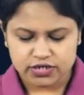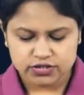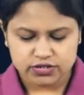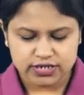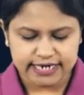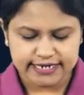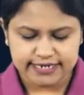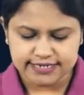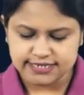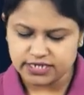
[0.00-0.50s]
So
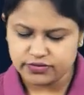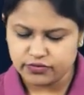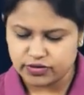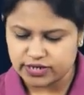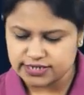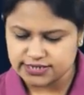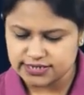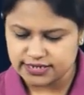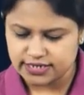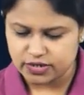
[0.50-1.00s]
let us see
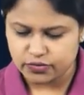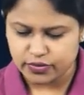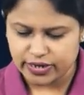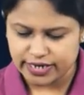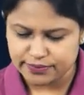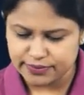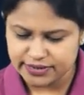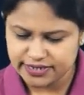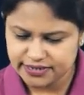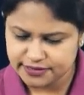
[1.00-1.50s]
what is the
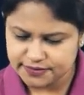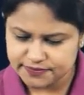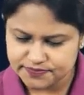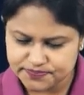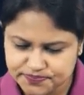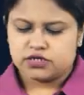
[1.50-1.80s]
requirement.